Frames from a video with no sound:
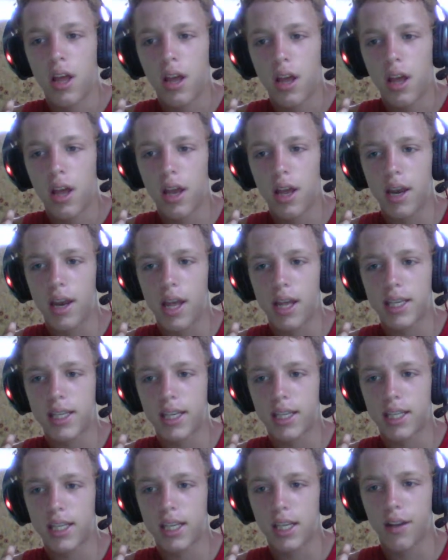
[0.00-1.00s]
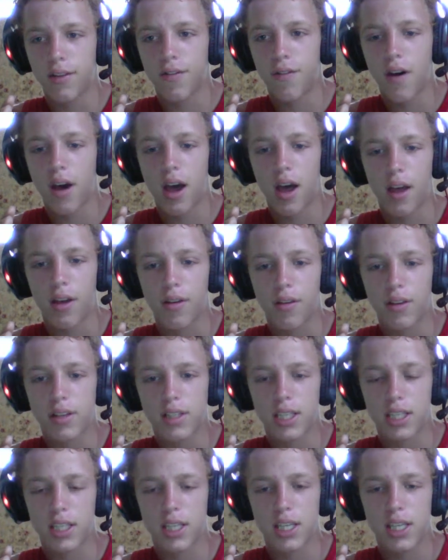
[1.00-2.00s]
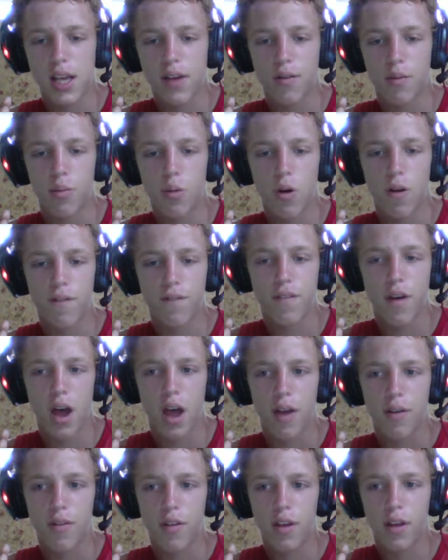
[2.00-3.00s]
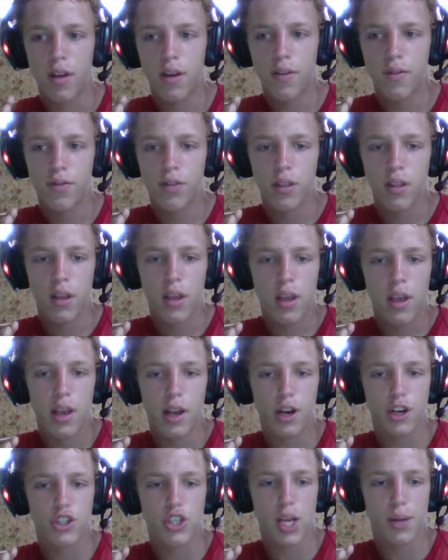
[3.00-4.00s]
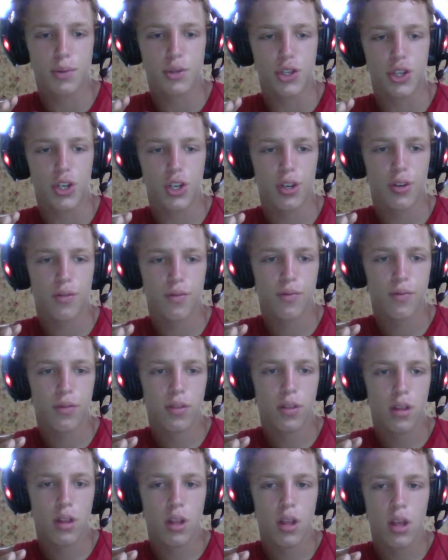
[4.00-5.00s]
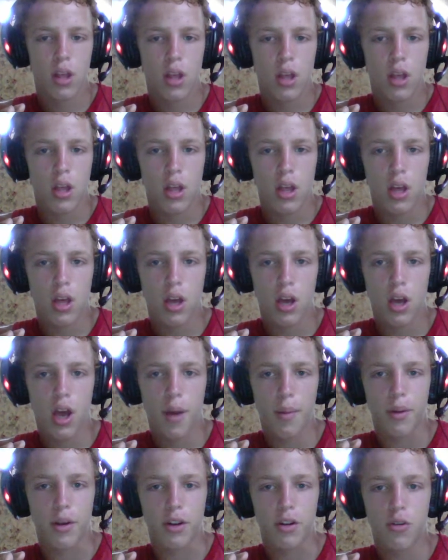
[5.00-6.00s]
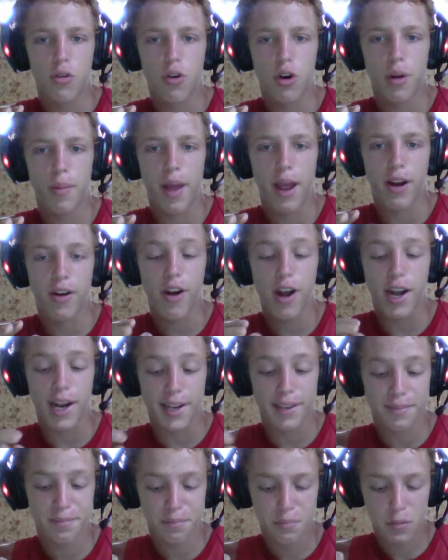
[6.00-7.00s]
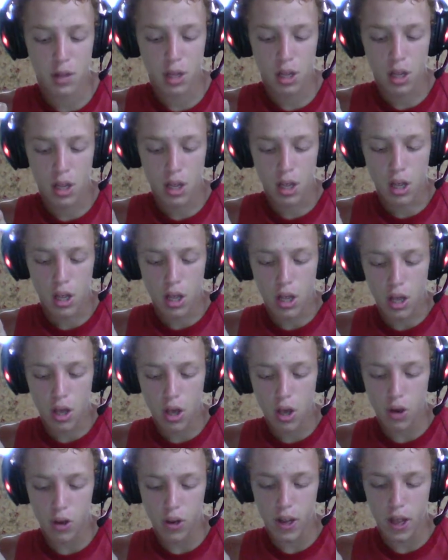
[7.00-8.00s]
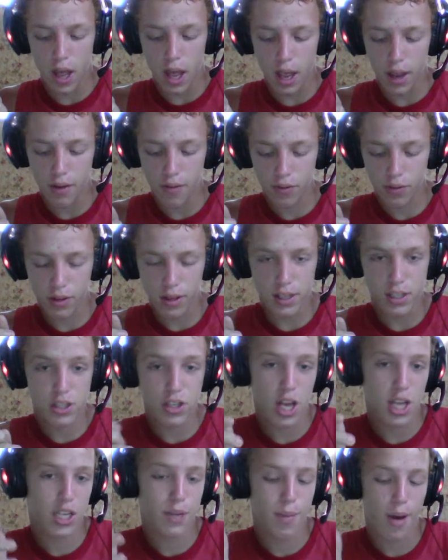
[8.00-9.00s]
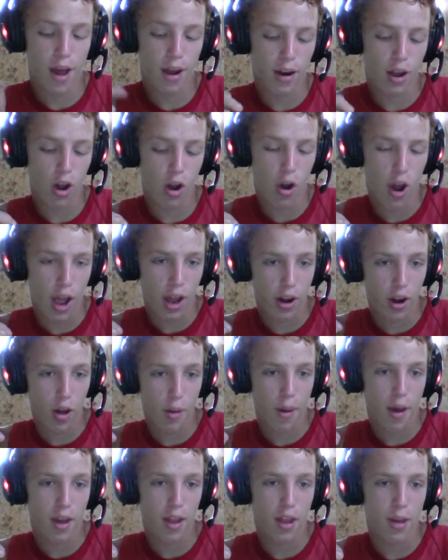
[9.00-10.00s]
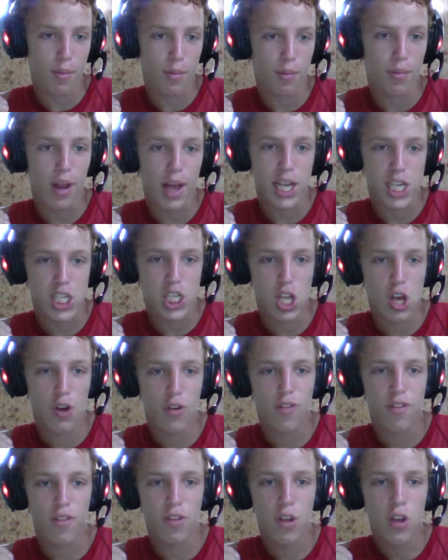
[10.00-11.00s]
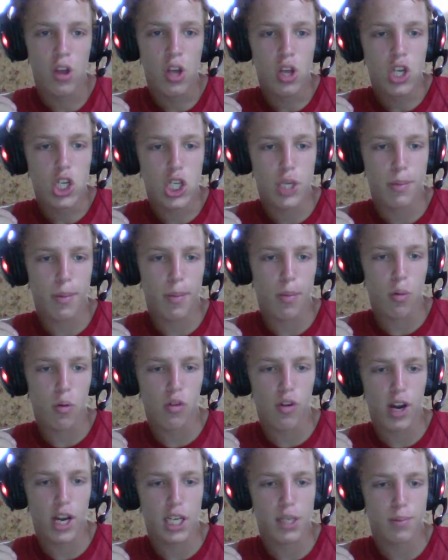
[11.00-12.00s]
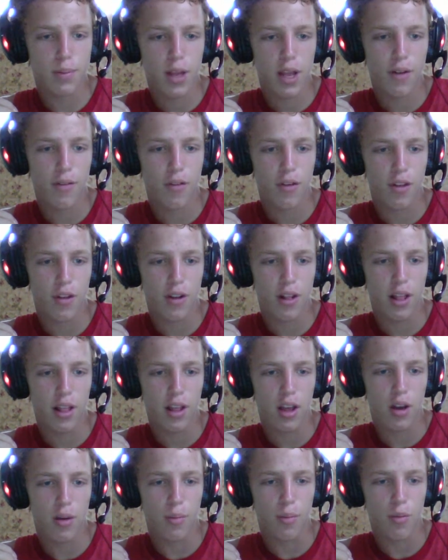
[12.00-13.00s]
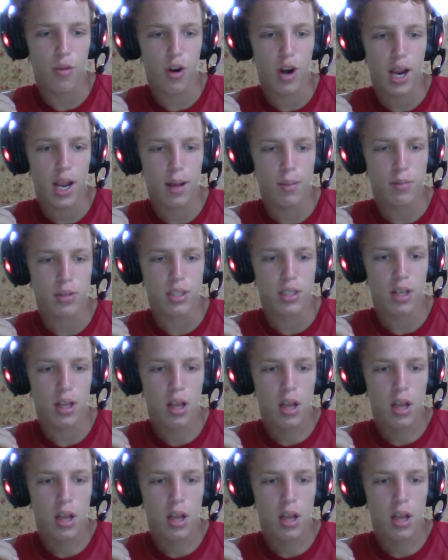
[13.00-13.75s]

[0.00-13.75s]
and a 67.5 quarterback rating. Okay, so that's about all I know about him. Has no Super Bowl rings. Played for the Rams,